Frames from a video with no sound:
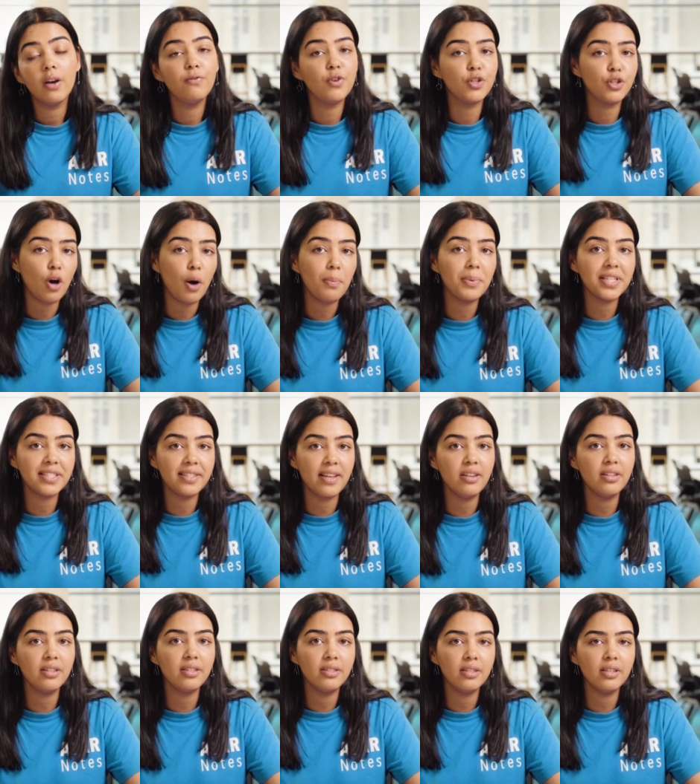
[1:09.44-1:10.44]
For topic
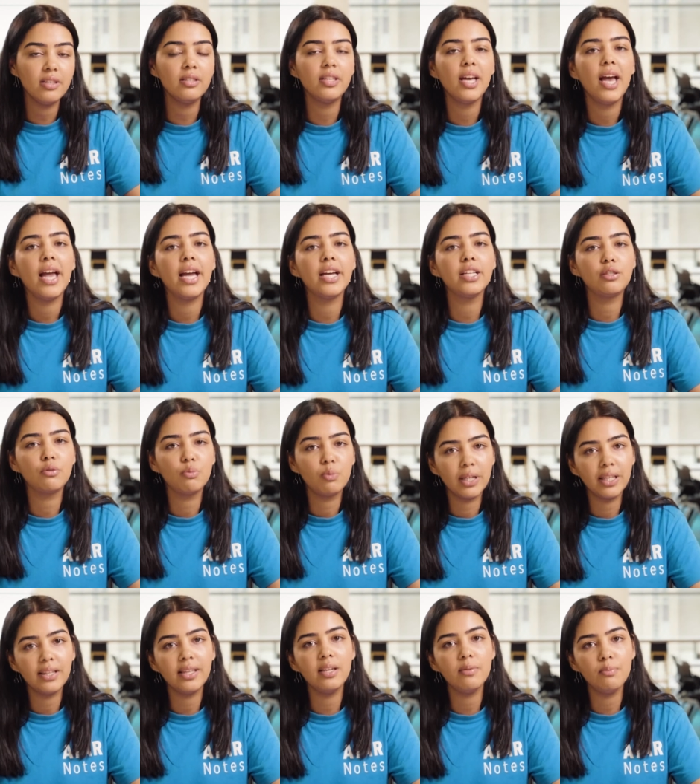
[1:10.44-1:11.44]
sentences, it's
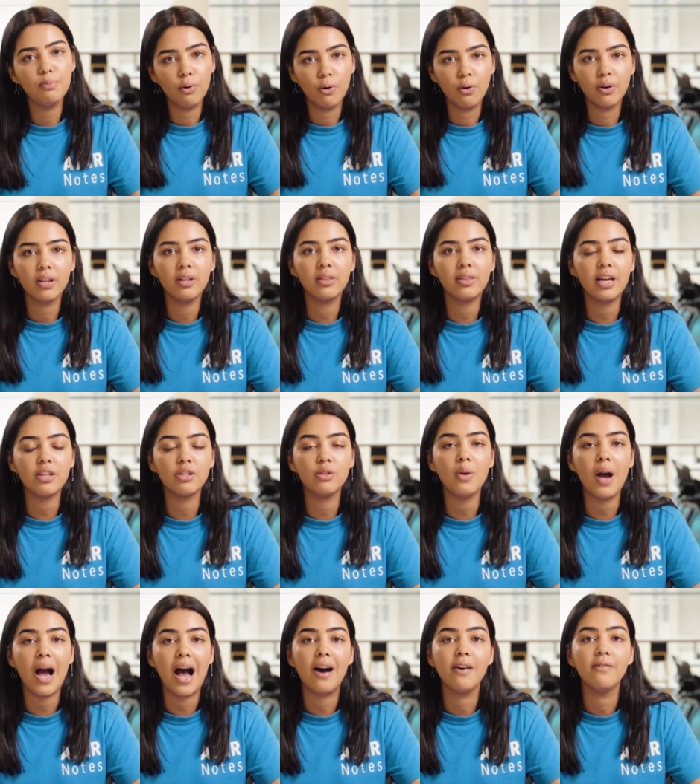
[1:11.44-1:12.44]
really important that
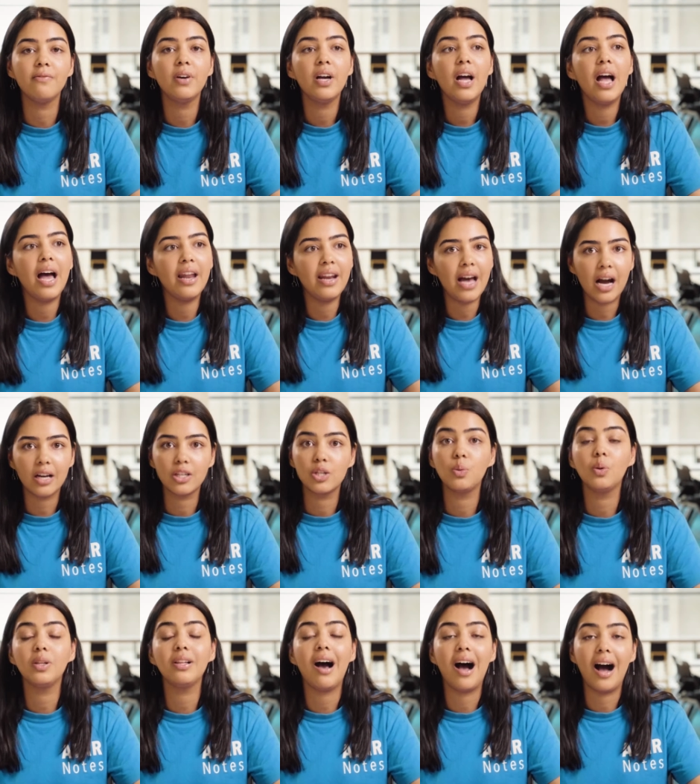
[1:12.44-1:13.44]
you have an
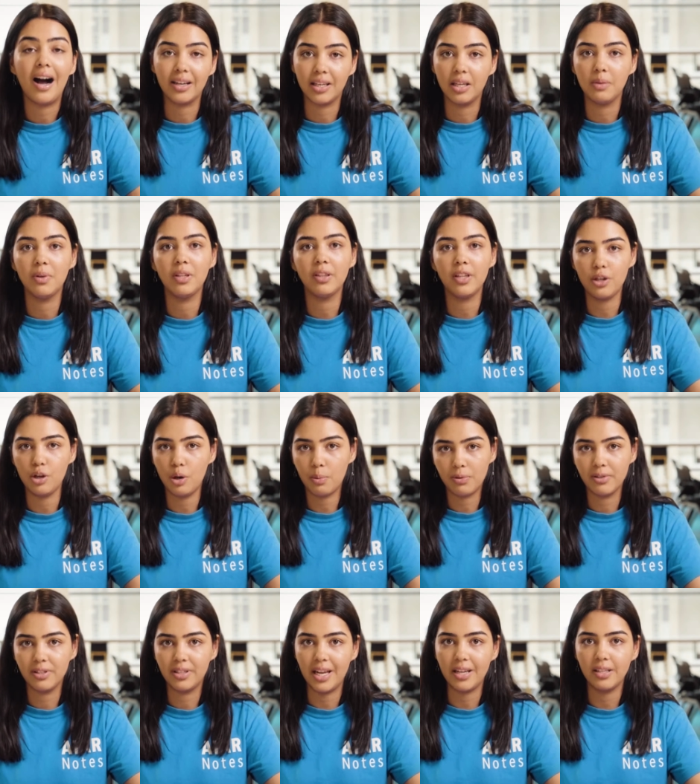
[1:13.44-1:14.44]
actual argument that you're
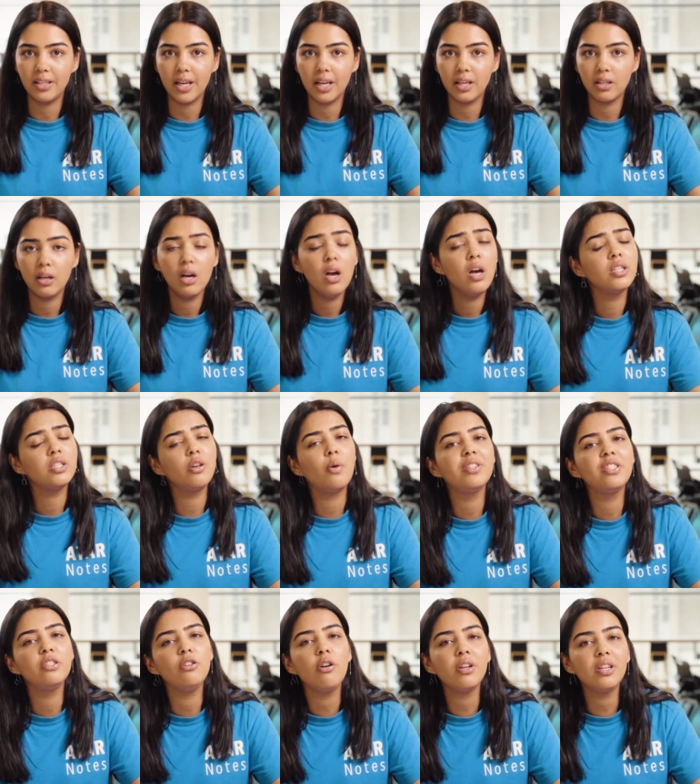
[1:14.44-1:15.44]
presenting. So
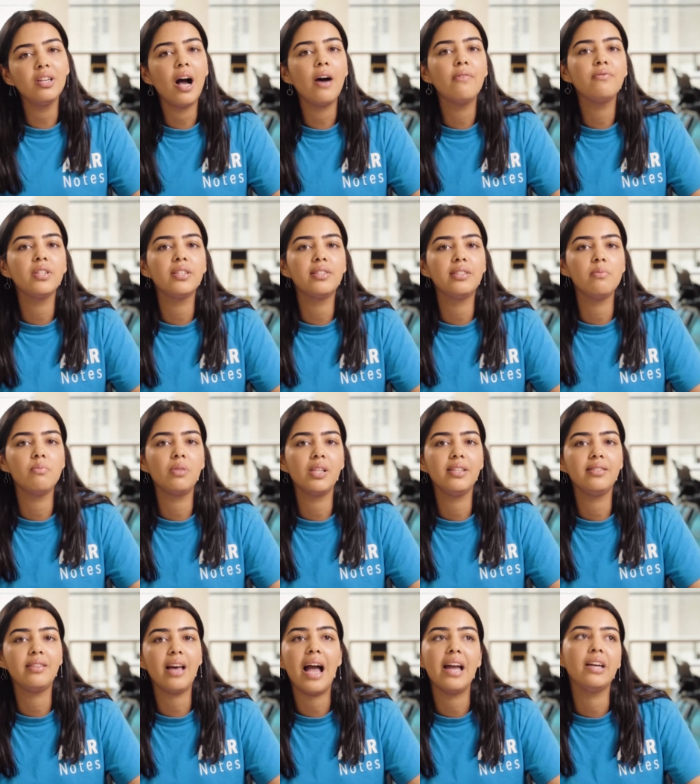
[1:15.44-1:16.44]
it's not enough to
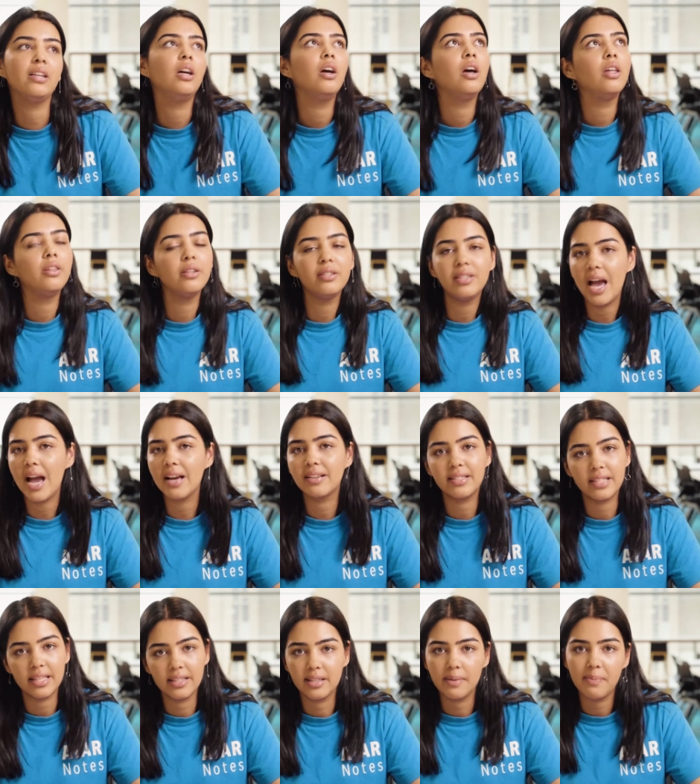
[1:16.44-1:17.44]
simply say the
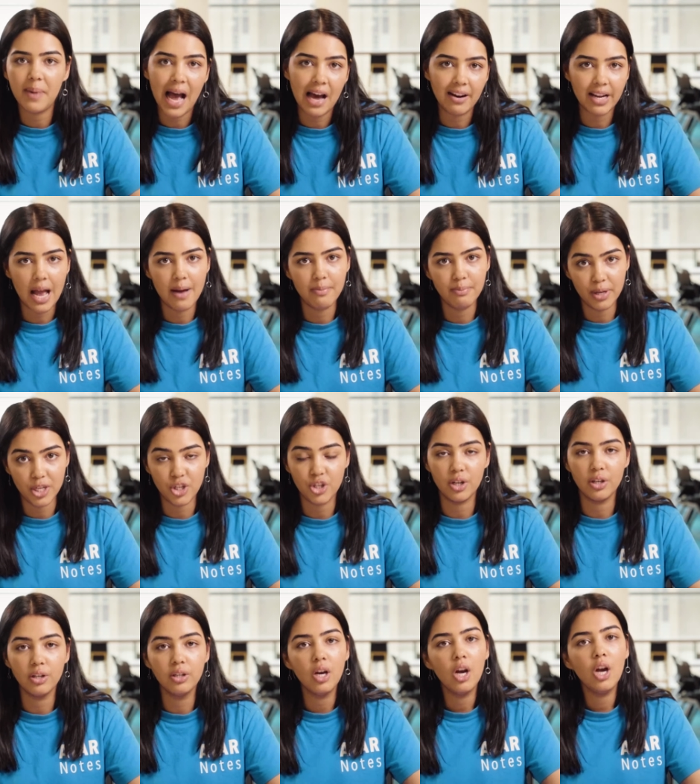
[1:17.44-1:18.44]
text is about
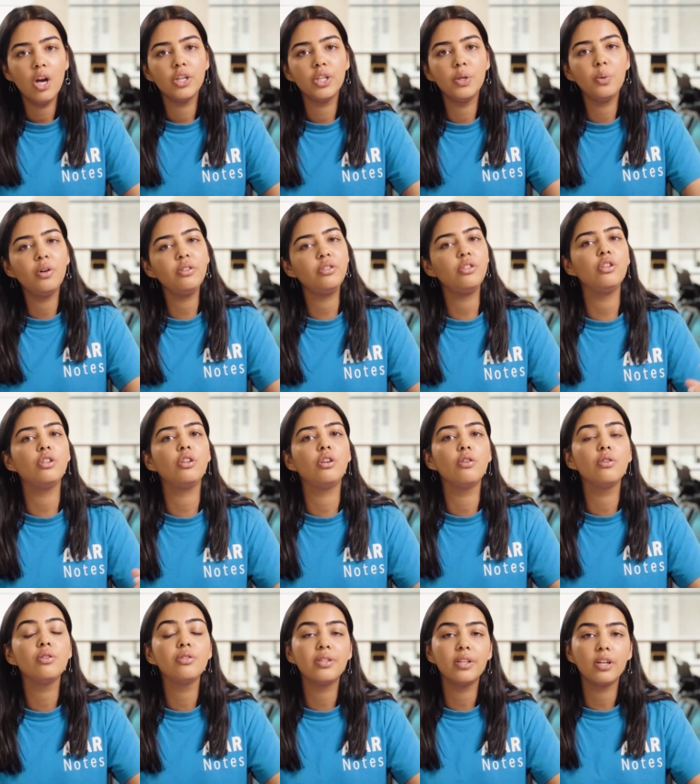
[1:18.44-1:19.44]
ambition. You want to
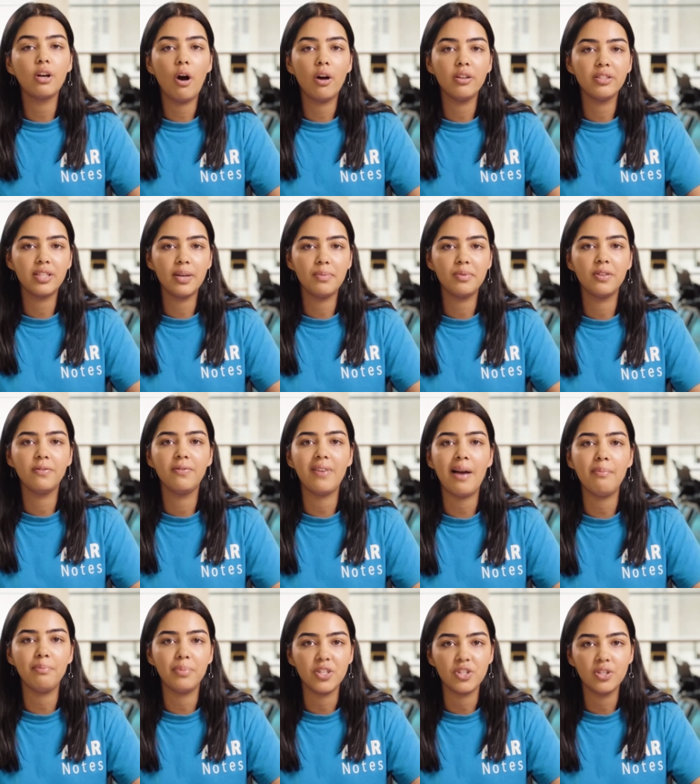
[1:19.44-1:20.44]
use the concept of
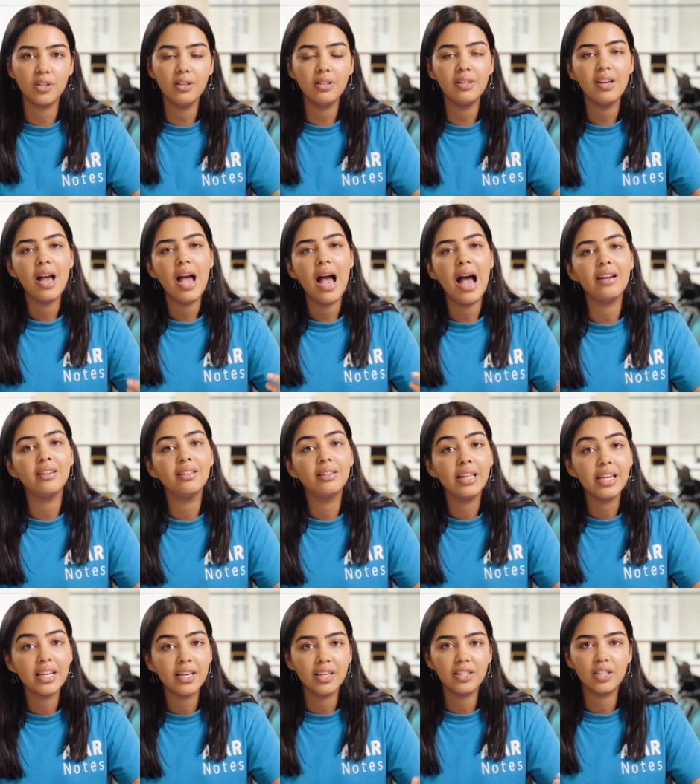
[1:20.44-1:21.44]
ambition and
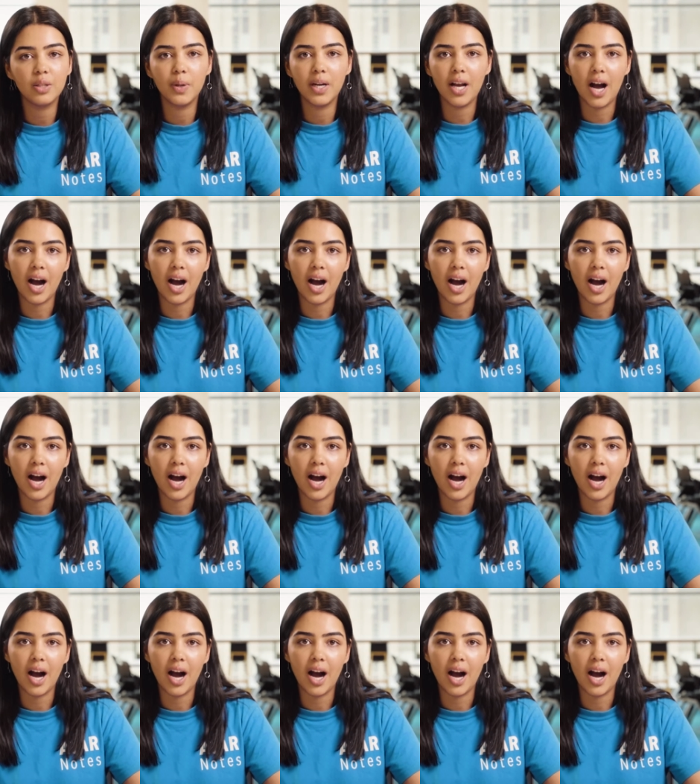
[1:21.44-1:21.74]
link it to an